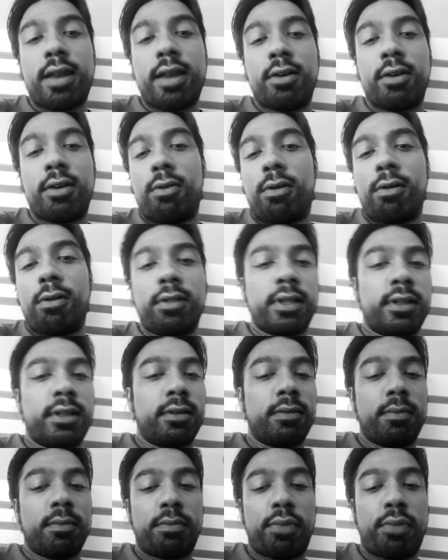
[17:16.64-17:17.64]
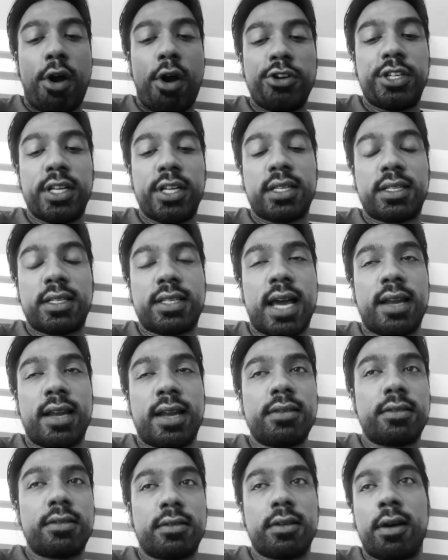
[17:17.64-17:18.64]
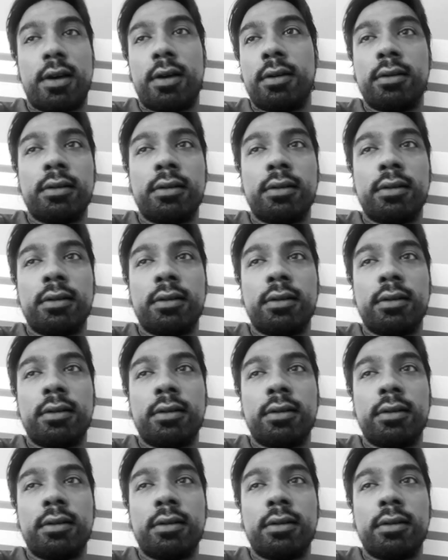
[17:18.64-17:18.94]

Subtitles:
of all in project status. So,